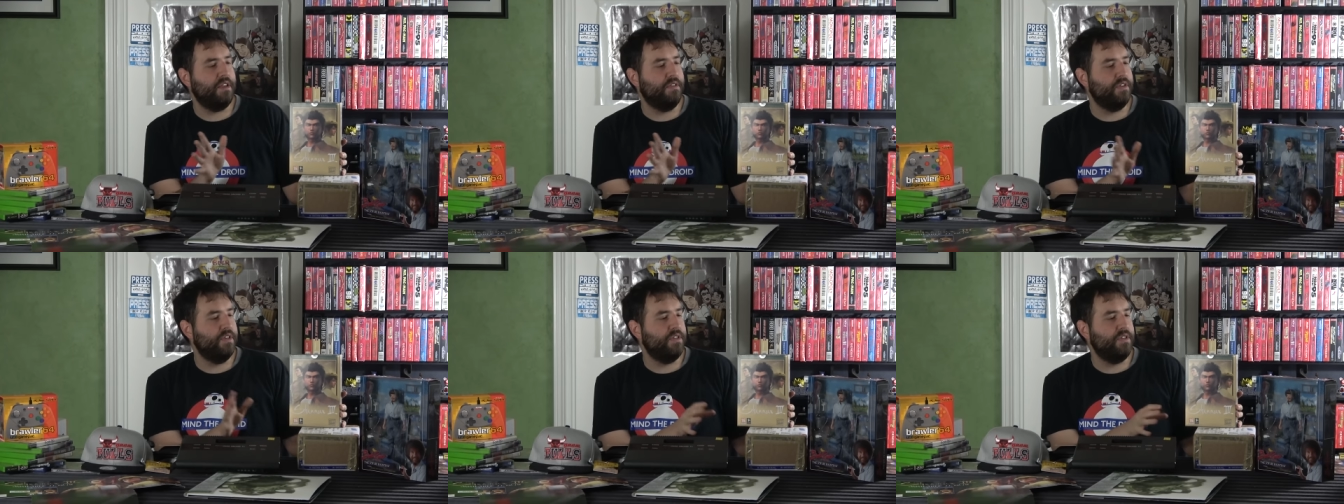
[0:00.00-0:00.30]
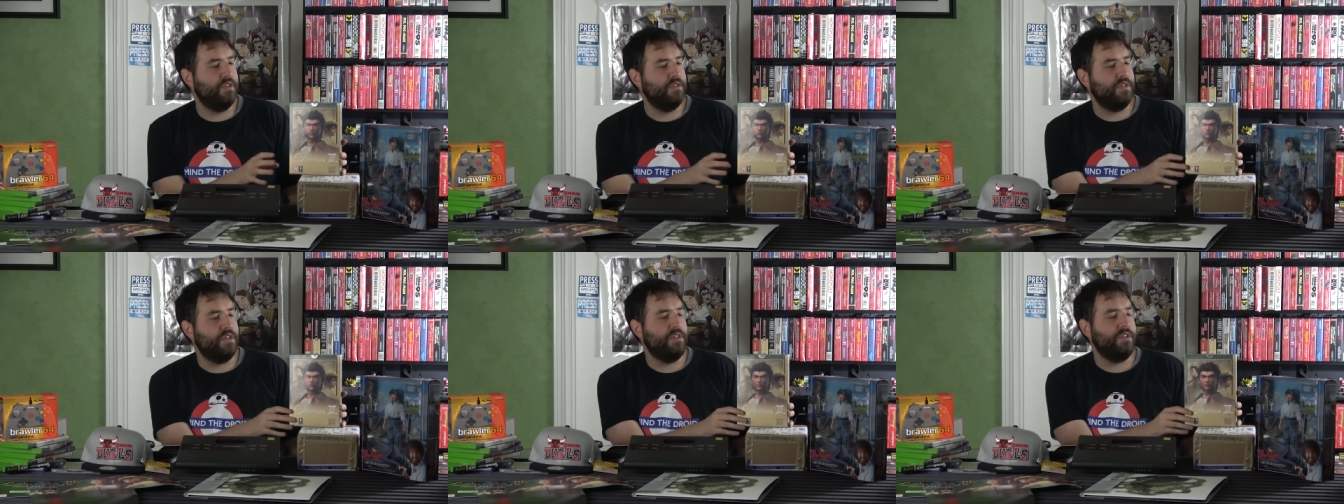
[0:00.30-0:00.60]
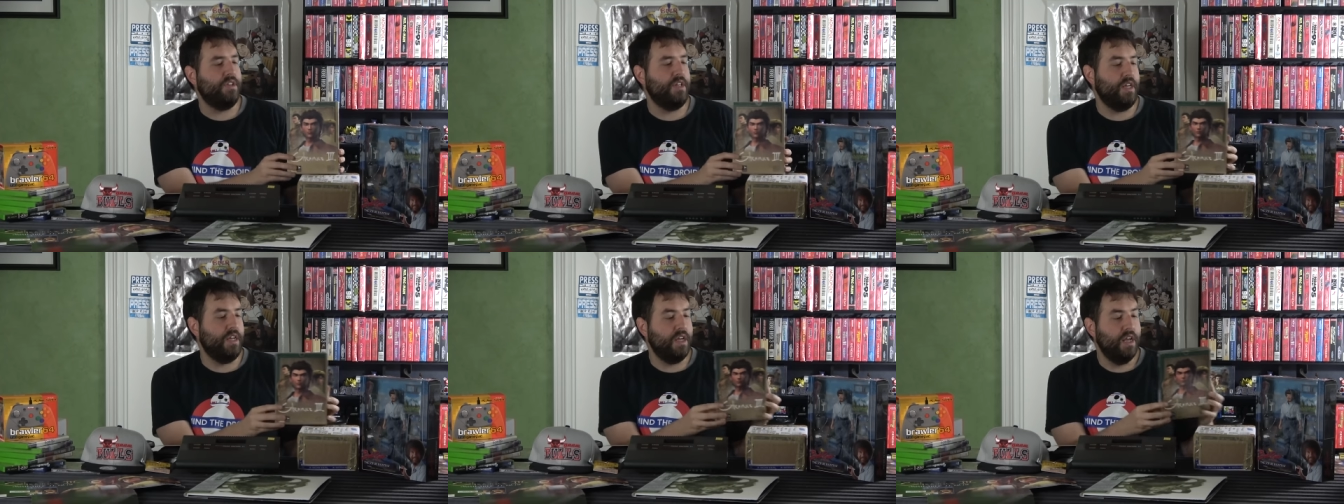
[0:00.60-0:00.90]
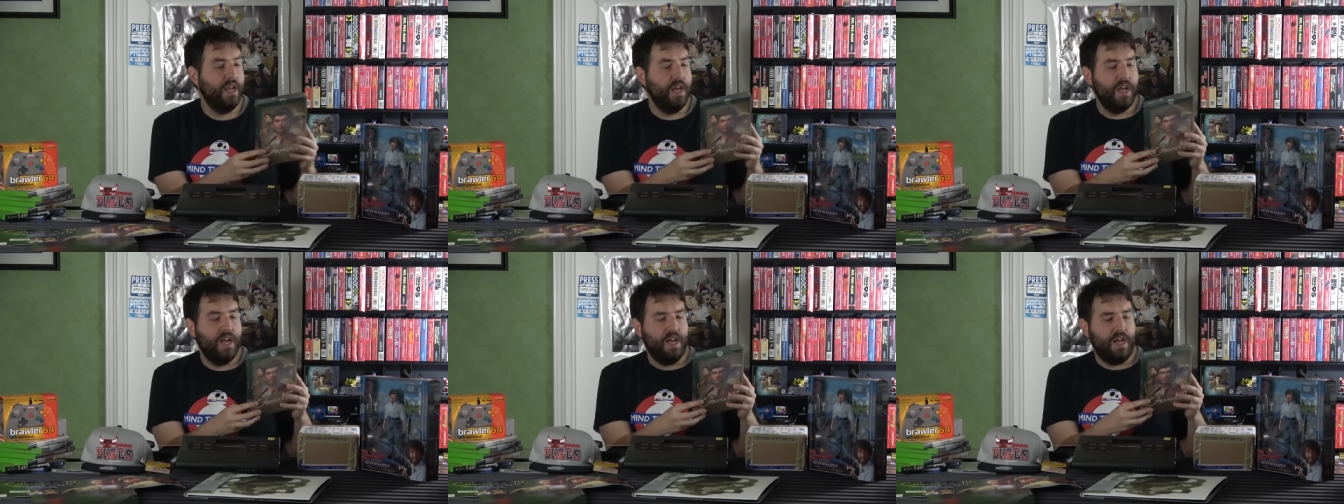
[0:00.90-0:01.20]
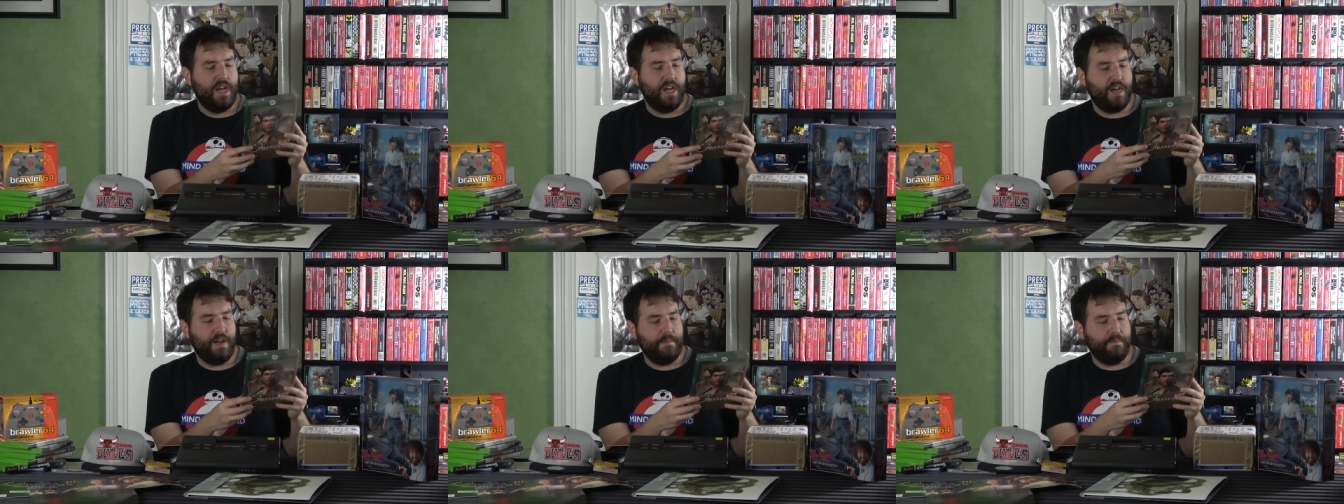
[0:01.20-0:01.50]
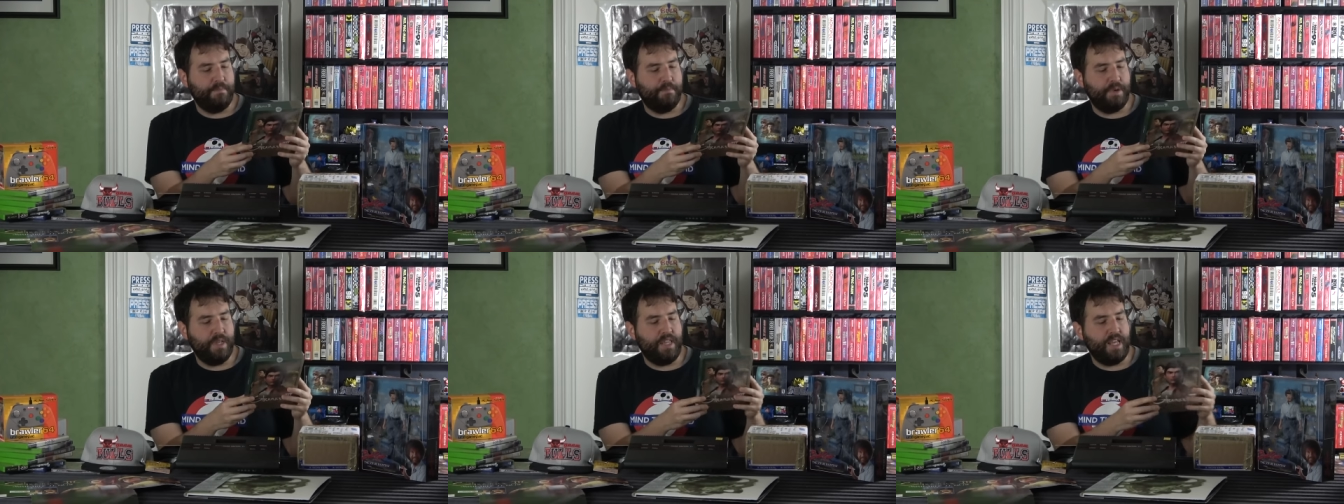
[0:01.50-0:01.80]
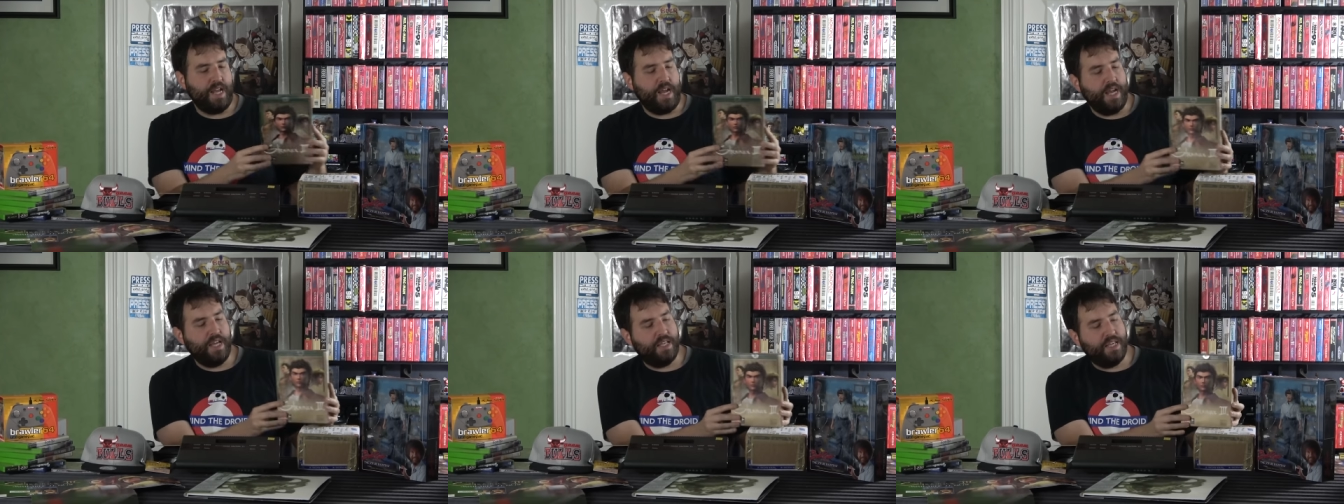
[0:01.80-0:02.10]
There is no such thing. Um, but
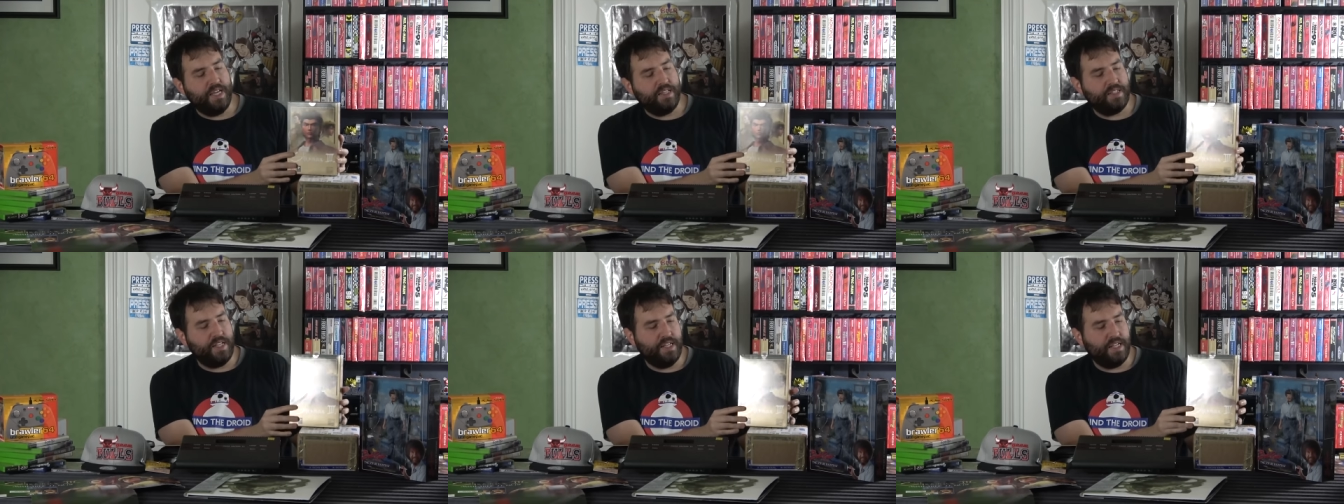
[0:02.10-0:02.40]
they, I guess they